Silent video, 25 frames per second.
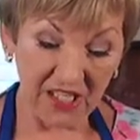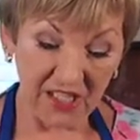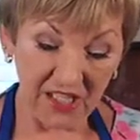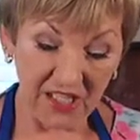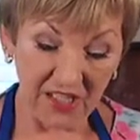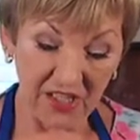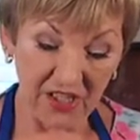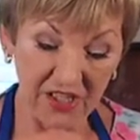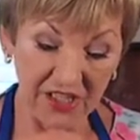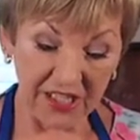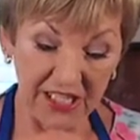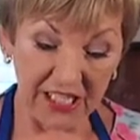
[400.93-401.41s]

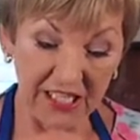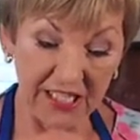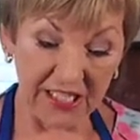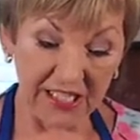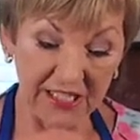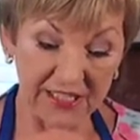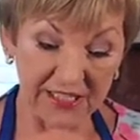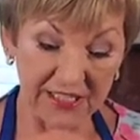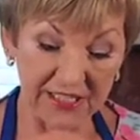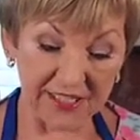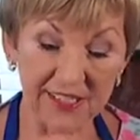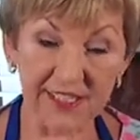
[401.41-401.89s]
You
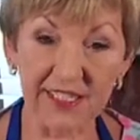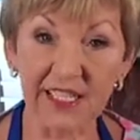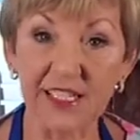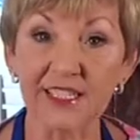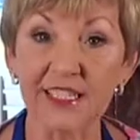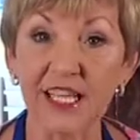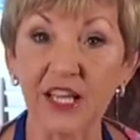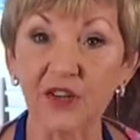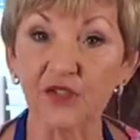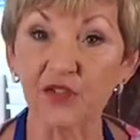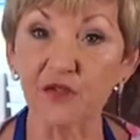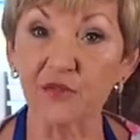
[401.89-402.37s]
need
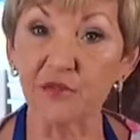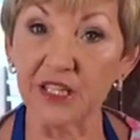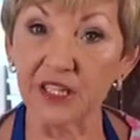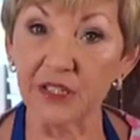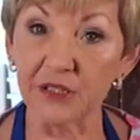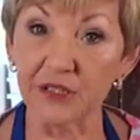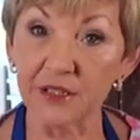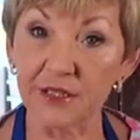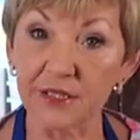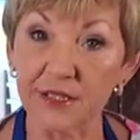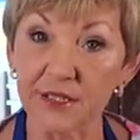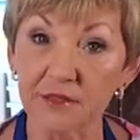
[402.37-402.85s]
600
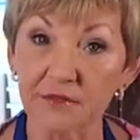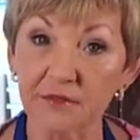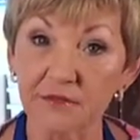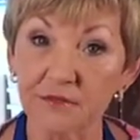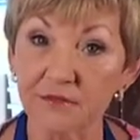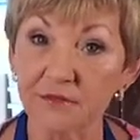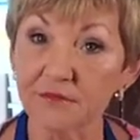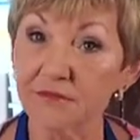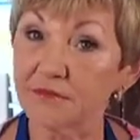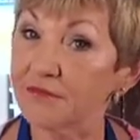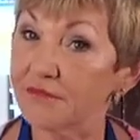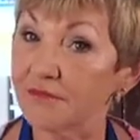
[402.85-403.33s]
mils,
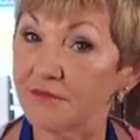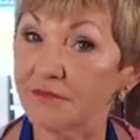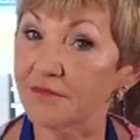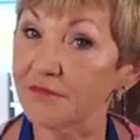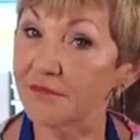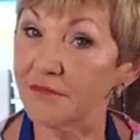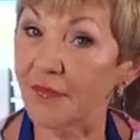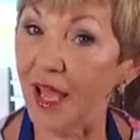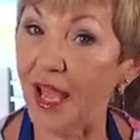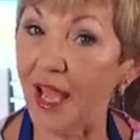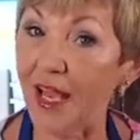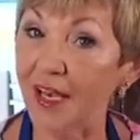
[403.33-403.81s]

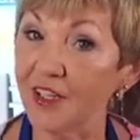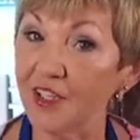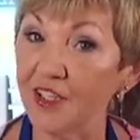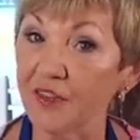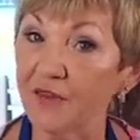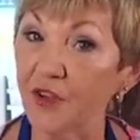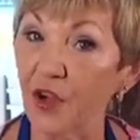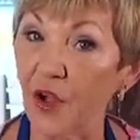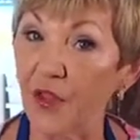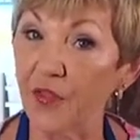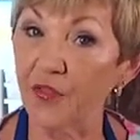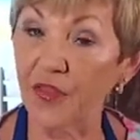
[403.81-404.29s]
and
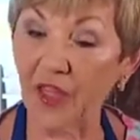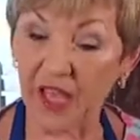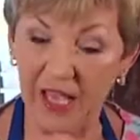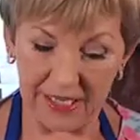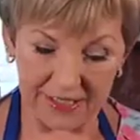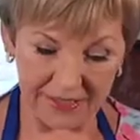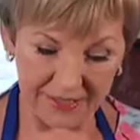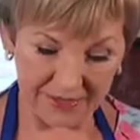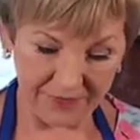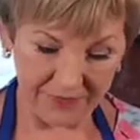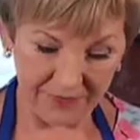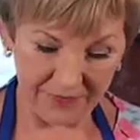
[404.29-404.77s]
you've got
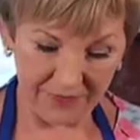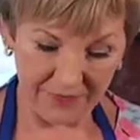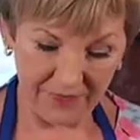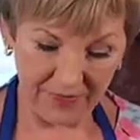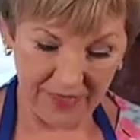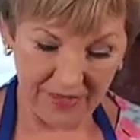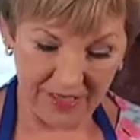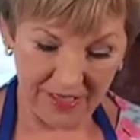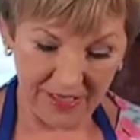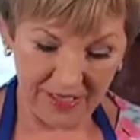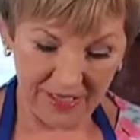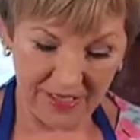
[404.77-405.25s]
that.
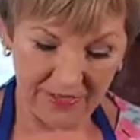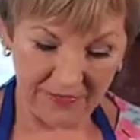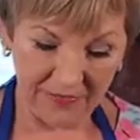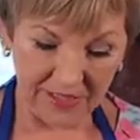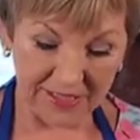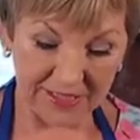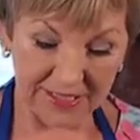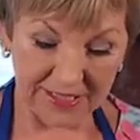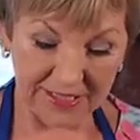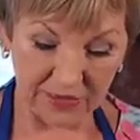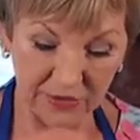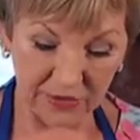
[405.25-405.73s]

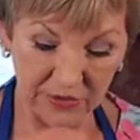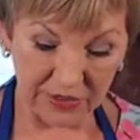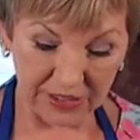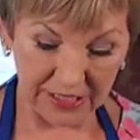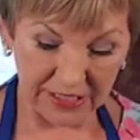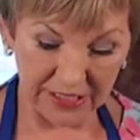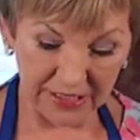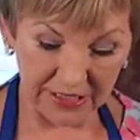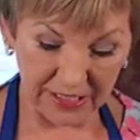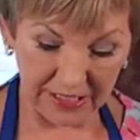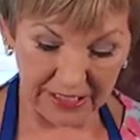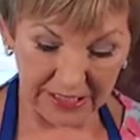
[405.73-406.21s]
This is
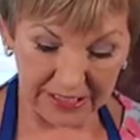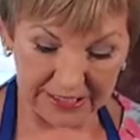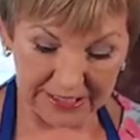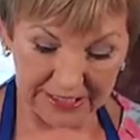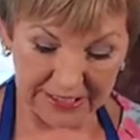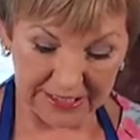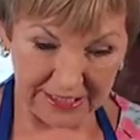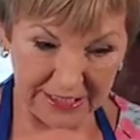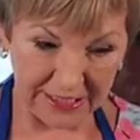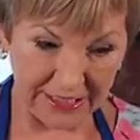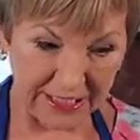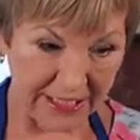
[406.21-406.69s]
looking like
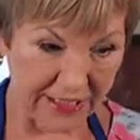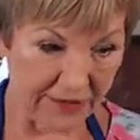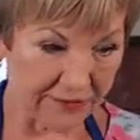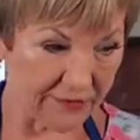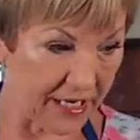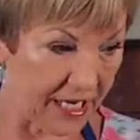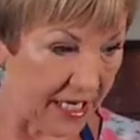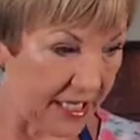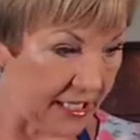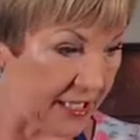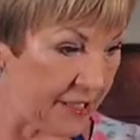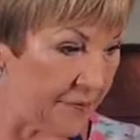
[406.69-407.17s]
it's nearly
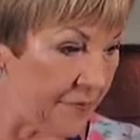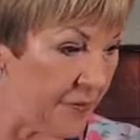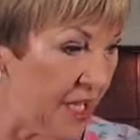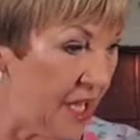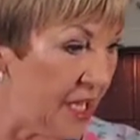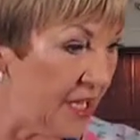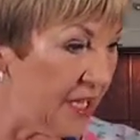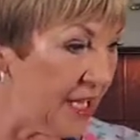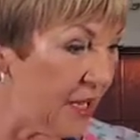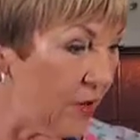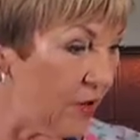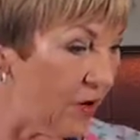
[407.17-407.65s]
ready.
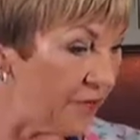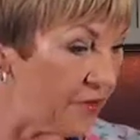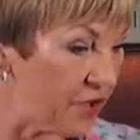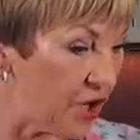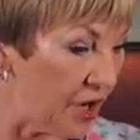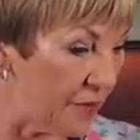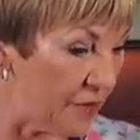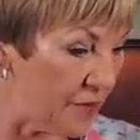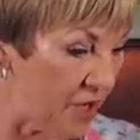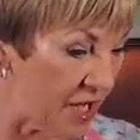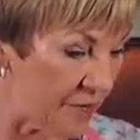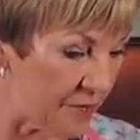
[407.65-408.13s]
Now, I've
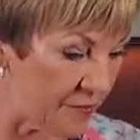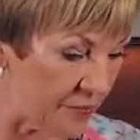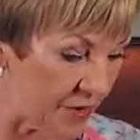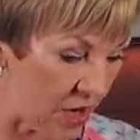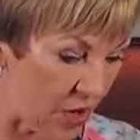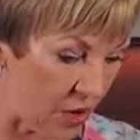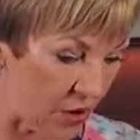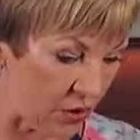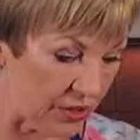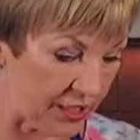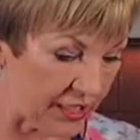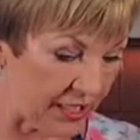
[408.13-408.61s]
got my
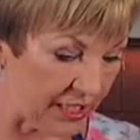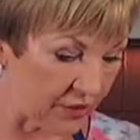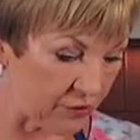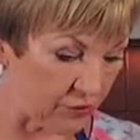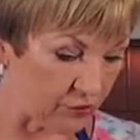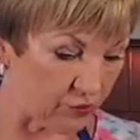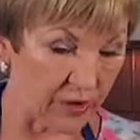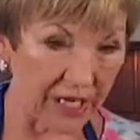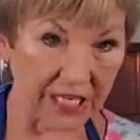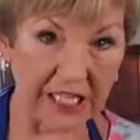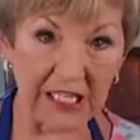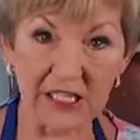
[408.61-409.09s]
bowl here
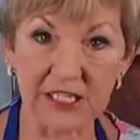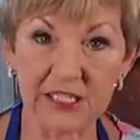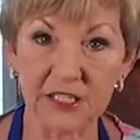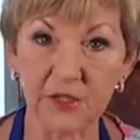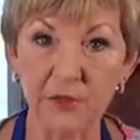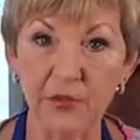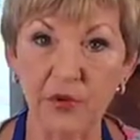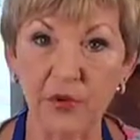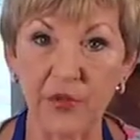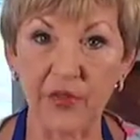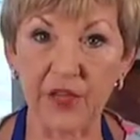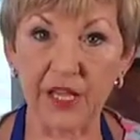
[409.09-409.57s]
ready to
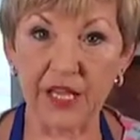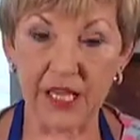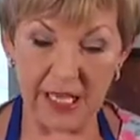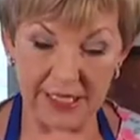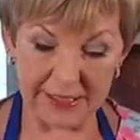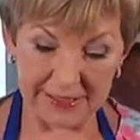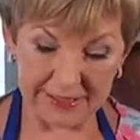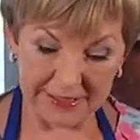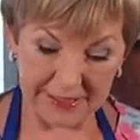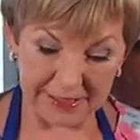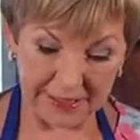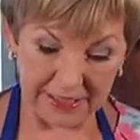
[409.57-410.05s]
put the
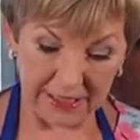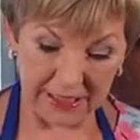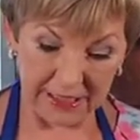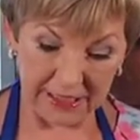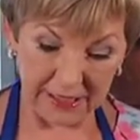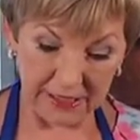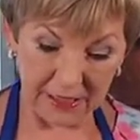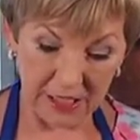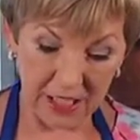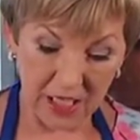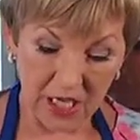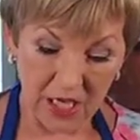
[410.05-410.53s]
custard
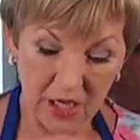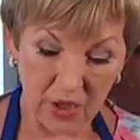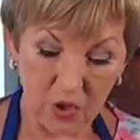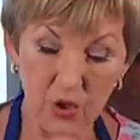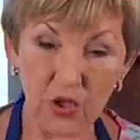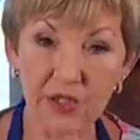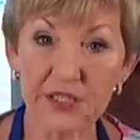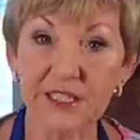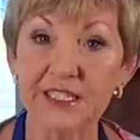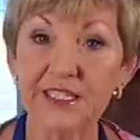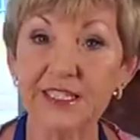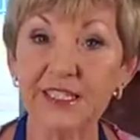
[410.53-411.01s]
in
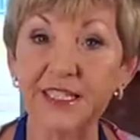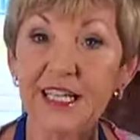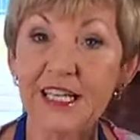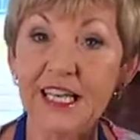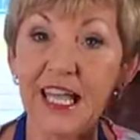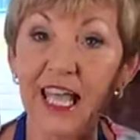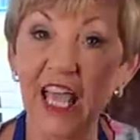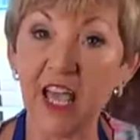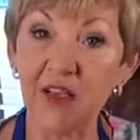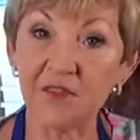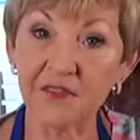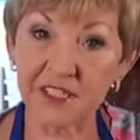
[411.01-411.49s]
because it's going
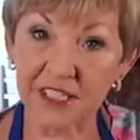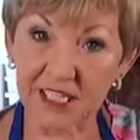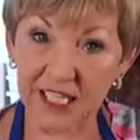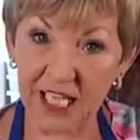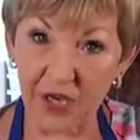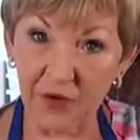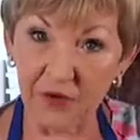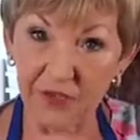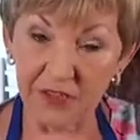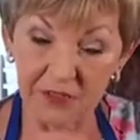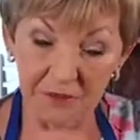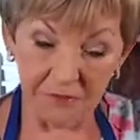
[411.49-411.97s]
to have to
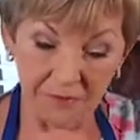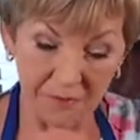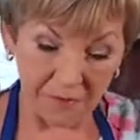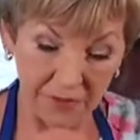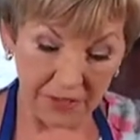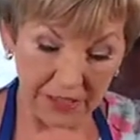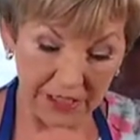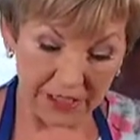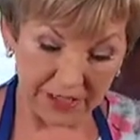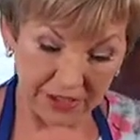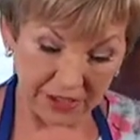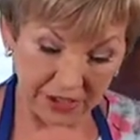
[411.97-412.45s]
go in the
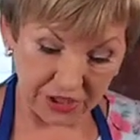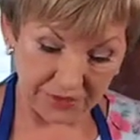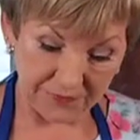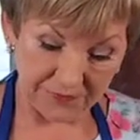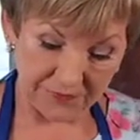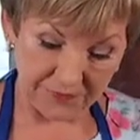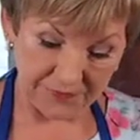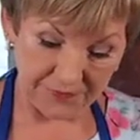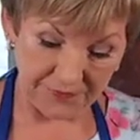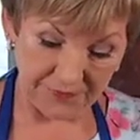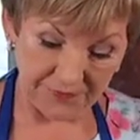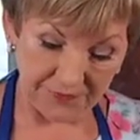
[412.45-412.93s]
fridge.
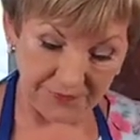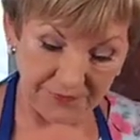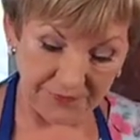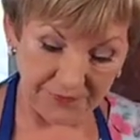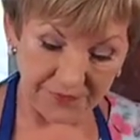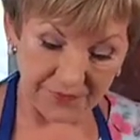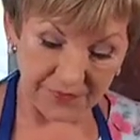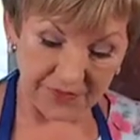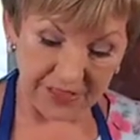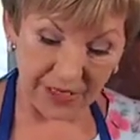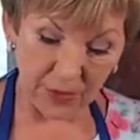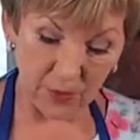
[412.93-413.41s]

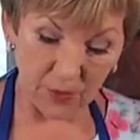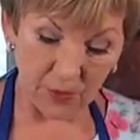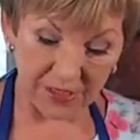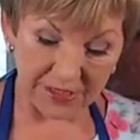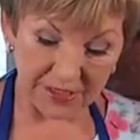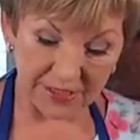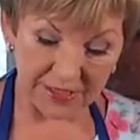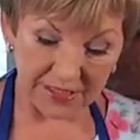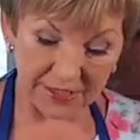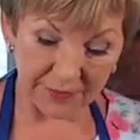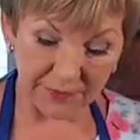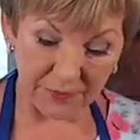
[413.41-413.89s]
Now,
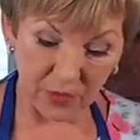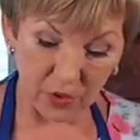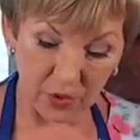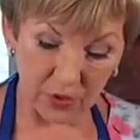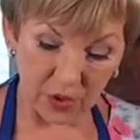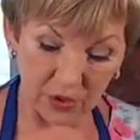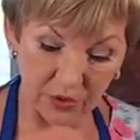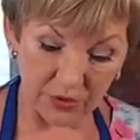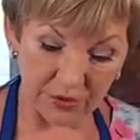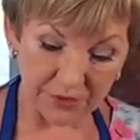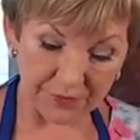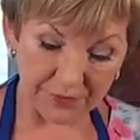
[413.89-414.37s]
once it's
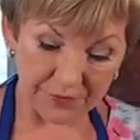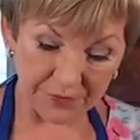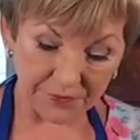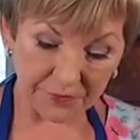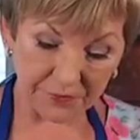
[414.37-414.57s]
boiled,